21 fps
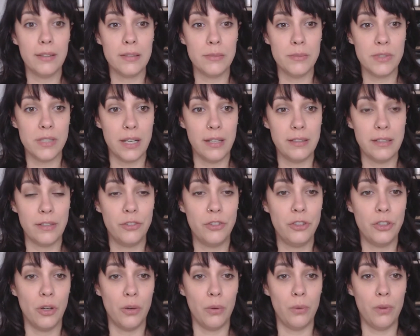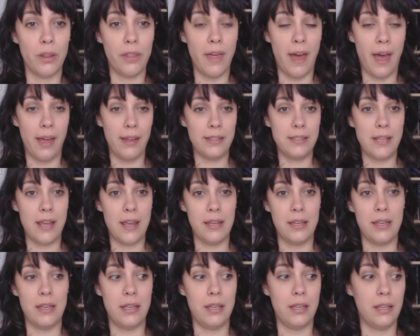Some studies have shown that
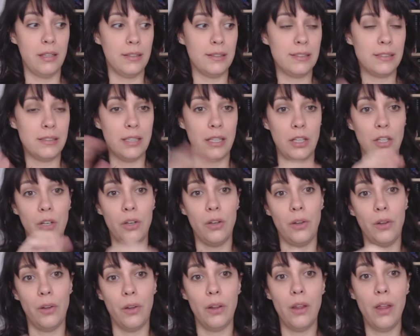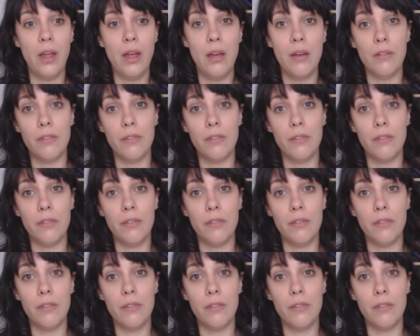taking single